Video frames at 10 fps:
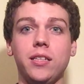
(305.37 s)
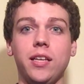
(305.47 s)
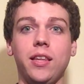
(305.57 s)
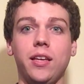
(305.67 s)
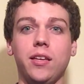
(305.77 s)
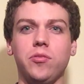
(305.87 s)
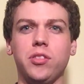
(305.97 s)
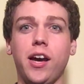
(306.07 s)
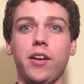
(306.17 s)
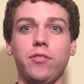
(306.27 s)
I think it was
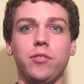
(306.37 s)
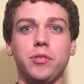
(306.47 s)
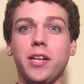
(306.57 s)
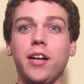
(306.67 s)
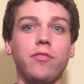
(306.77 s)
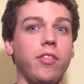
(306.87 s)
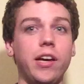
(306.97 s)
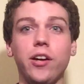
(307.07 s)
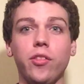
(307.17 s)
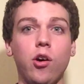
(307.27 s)
kind of
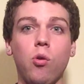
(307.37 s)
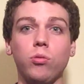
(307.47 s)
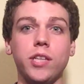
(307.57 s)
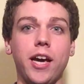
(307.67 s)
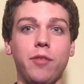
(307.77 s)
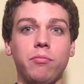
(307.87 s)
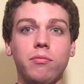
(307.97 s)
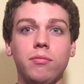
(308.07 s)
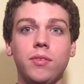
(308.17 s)
there the whole time,